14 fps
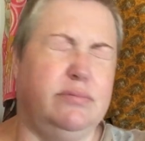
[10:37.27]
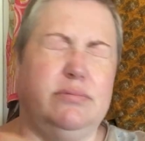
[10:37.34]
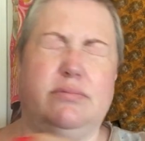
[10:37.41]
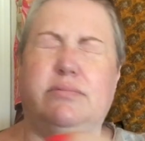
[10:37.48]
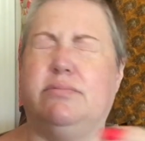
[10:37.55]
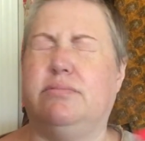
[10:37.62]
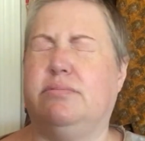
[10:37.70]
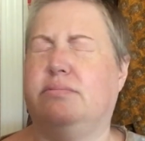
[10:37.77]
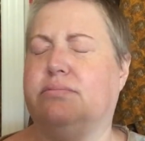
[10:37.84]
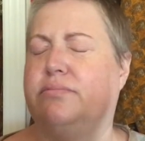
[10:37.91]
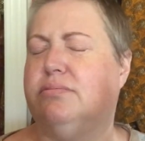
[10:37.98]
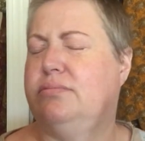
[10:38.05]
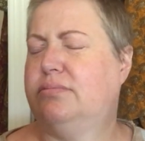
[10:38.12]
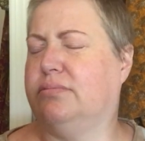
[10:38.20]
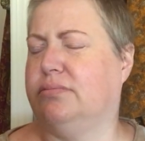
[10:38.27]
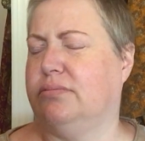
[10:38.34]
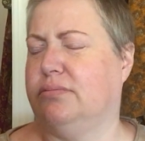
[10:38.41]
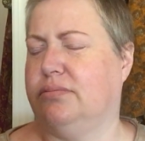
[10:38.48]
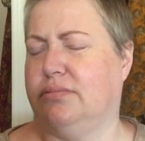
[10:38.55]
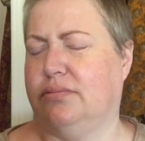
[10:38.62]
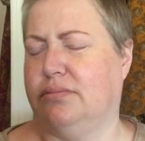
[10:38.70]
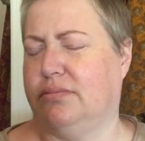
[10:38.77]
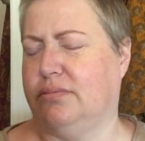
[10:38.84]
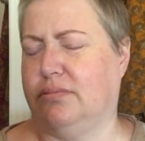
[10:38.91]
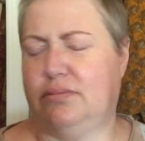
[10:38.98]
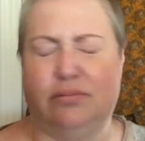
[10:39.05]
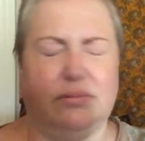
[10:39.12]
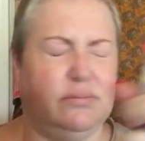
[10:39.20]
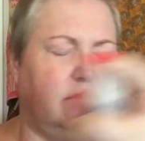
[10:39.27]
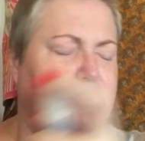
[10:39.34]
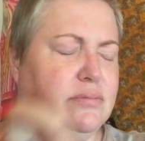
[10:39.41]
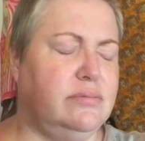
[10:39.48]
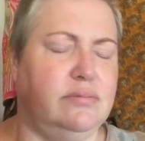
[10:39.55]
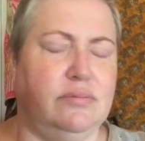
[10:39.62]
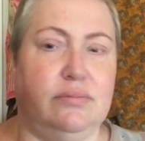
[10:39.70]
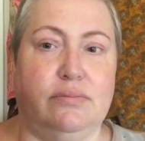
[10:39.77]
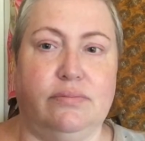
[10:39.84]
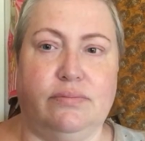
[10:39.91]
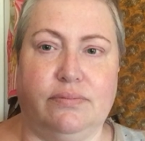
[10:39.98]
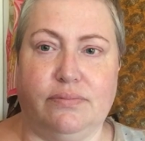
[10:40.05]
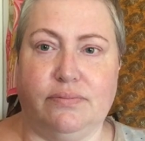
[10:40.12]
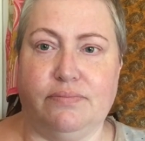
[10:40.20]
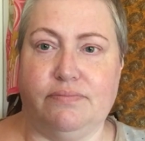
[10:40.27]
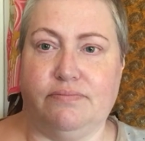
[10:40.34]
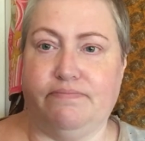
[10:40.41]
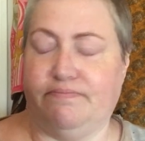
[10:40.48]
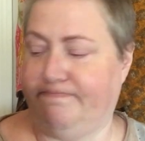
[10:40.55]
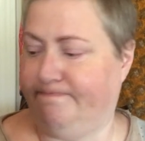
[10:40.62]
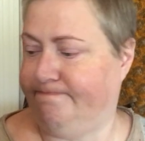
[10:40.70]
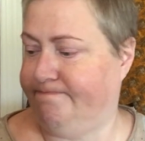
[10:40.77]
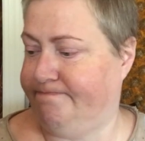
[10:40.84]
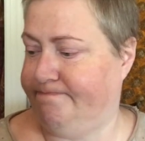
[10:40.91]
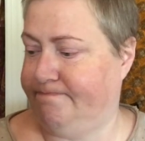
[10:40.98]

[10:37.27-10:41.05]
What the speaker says: [no speech]